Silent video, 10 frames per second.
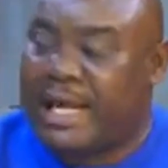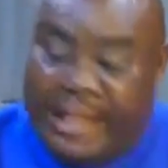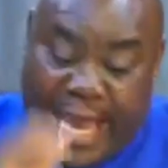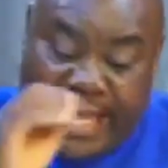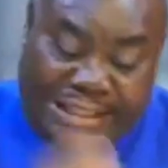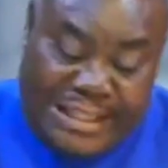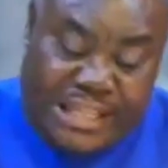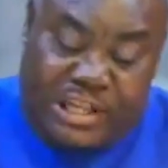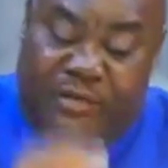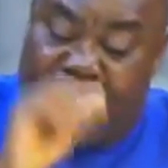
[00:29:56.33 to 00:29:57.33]
And 8
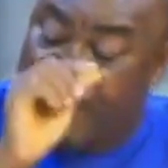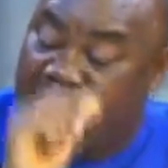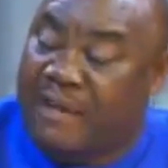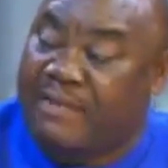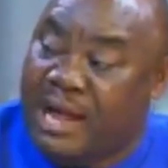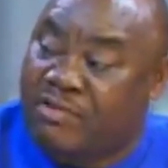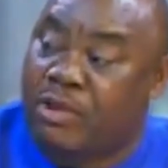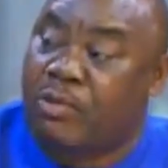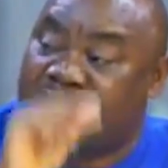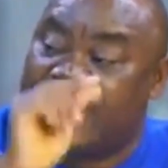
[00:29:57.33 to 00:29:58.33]
years of our beloved
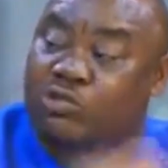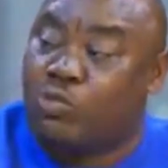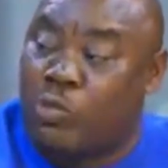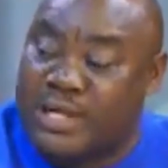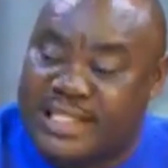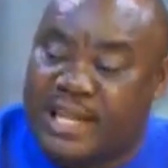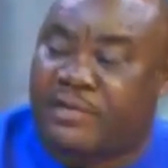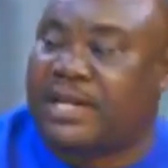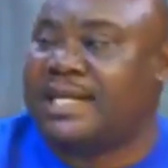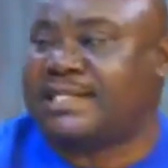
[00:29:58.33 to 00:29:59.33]
country was just wasted
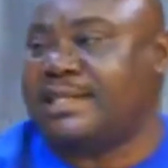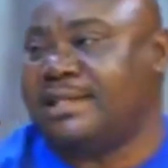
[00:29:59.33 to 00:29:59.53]
for nothing.